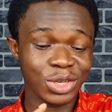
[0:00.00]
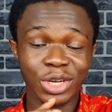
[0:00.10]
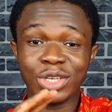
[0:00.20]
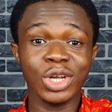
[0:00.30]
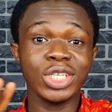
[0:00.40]
you are
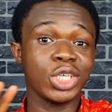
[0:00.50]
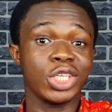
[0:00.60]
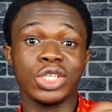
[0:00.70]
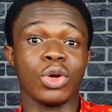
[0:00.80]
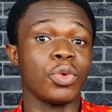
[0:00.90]
not
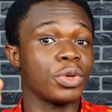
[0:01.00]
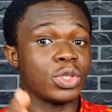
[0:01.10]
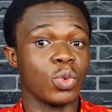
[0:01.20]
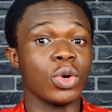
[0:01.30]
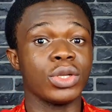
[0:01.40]
just stuck
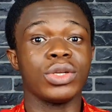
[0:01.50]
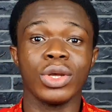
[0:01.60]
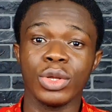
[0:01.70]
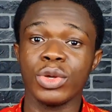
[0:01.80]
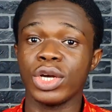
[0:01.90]
with one. You